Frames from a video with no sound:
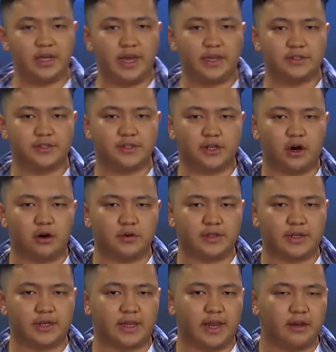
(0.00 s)
I discovered
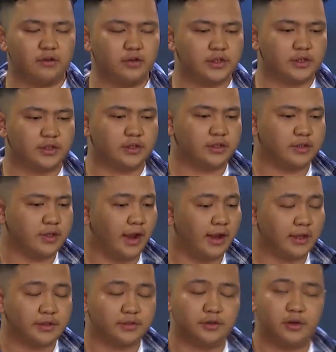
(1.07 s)
that I could
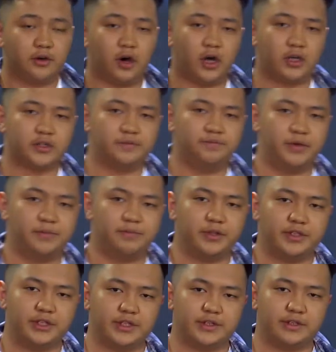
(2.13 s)
talk to other people
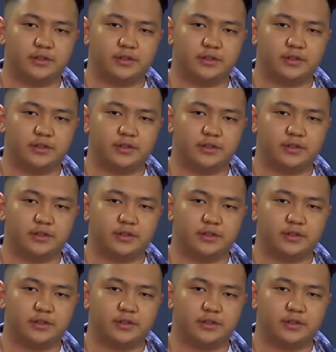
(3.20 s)
just